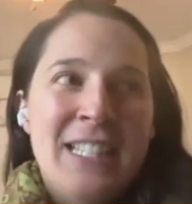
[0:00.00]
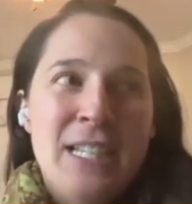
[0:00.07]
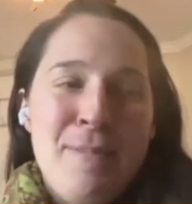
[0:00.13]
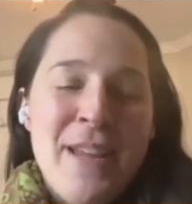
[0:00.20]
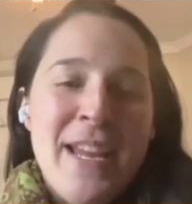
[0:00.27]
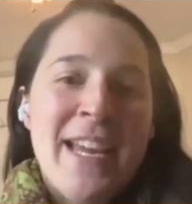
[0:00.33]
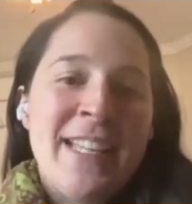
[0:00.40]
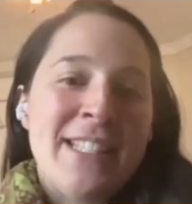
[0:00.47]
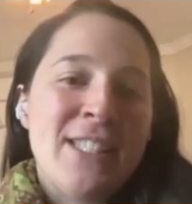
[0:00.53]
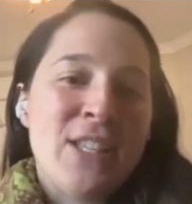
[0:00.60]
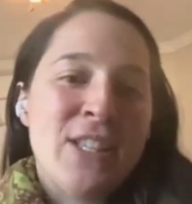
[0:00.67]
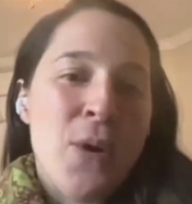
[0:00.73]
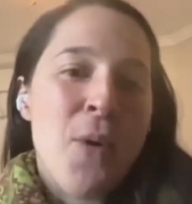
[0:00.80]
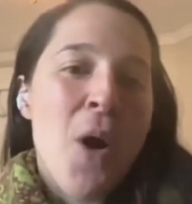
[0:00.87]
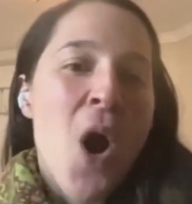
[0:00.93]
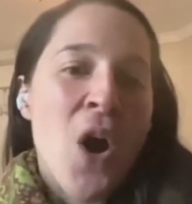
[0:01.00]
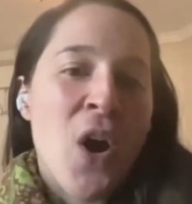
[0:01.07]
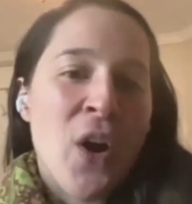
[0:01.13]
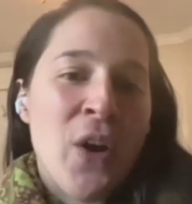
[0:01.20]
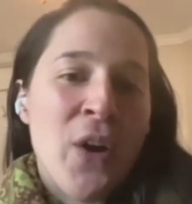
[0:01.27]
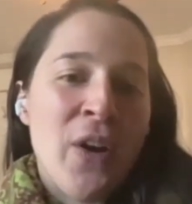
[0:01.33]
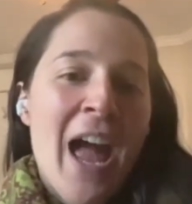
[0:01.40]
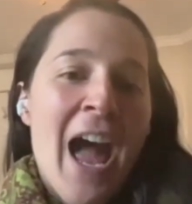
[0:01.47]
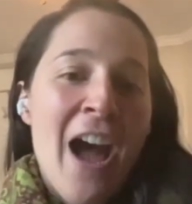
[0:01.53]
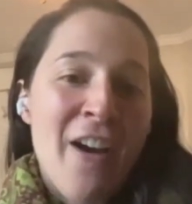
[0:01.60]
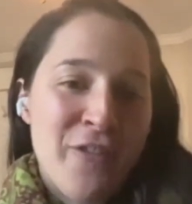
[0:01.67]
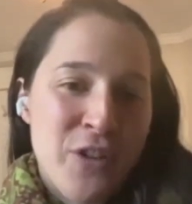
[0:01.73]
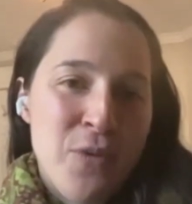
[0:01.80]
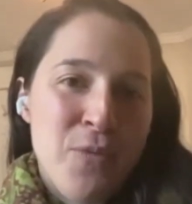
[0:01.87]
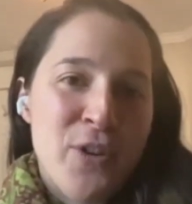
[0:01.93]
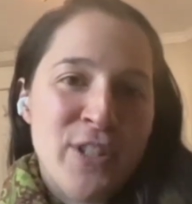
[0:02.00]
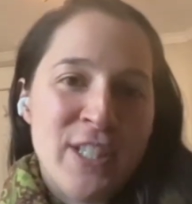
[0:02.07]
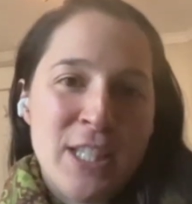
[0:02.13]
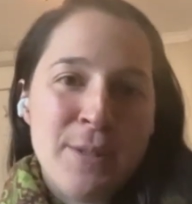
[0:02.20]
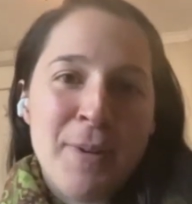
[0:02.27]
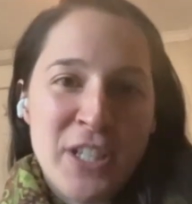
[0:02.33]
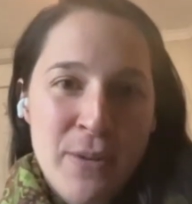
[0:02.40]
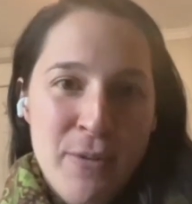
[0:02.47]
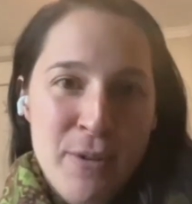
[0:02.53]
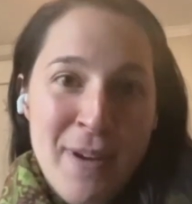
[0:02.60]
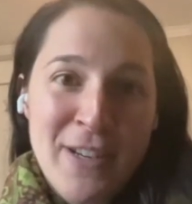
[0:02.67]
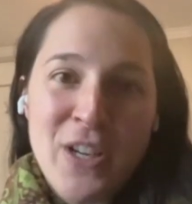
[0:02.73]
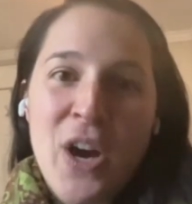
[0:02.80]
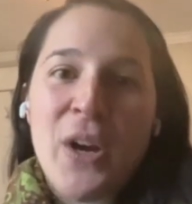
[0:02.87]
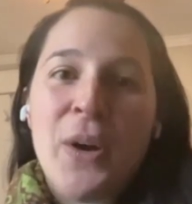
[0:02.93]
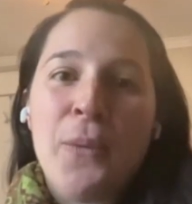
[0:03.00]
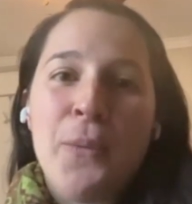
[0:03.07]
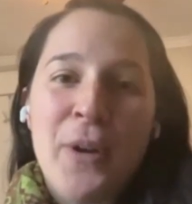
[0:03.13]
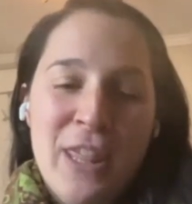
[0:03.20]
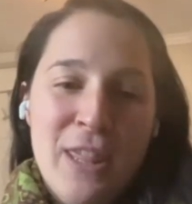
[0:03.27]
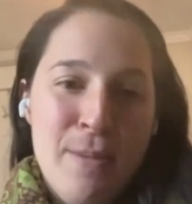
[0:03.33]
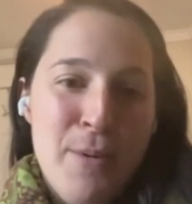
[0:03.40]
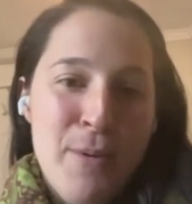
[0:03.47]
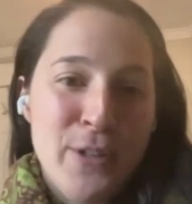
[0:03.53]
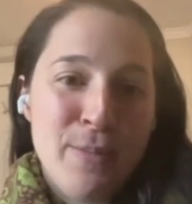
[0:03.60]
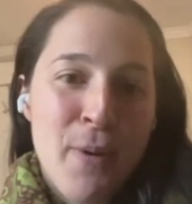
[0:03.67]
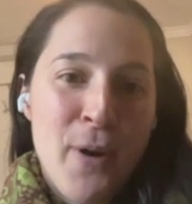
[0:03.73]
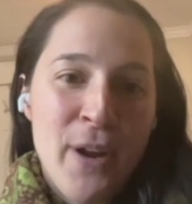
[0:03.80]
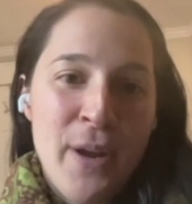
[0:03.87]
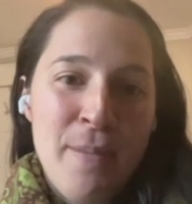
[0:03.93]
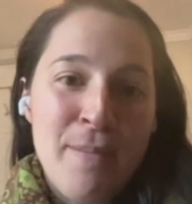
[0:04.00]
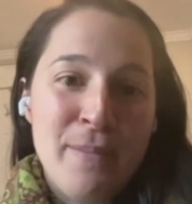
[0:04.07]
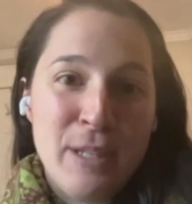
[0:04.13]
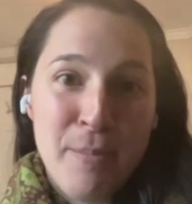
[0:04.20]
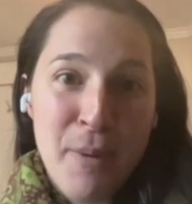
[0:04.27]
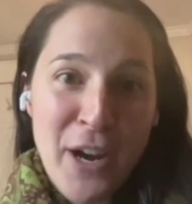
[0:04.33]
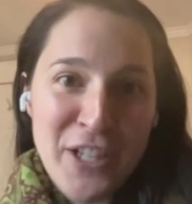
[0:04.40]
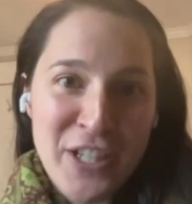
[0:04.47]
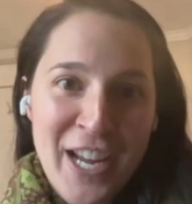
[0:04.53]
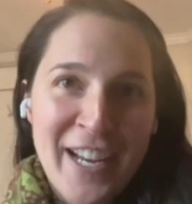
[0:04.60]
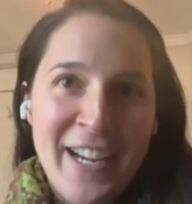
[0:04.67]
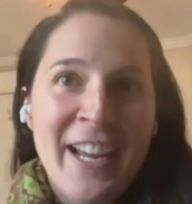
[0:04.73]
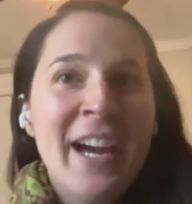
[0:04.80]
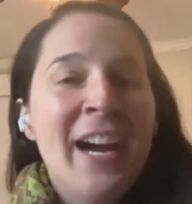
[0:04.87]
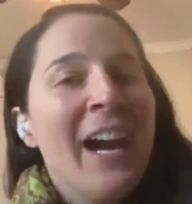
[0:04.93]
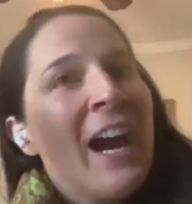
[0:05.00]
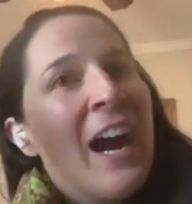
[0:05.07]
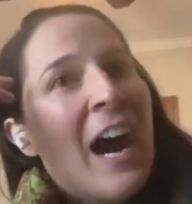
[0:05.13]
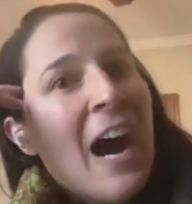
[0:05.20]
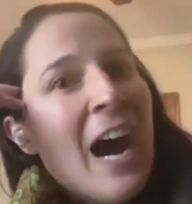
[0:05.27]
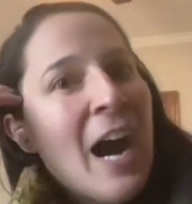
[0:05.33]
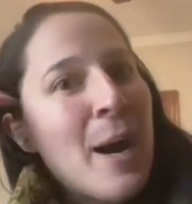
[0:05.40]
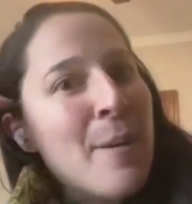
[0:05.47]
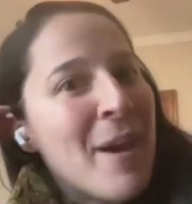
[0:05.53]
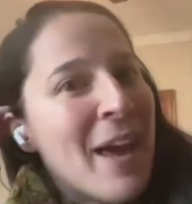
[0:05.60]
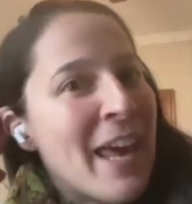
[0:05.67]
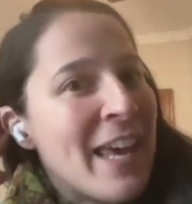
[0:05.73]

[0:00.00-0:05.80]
to be hit so hard afterwards, especially with my daughter with the postpartum depression um, mm-hmm.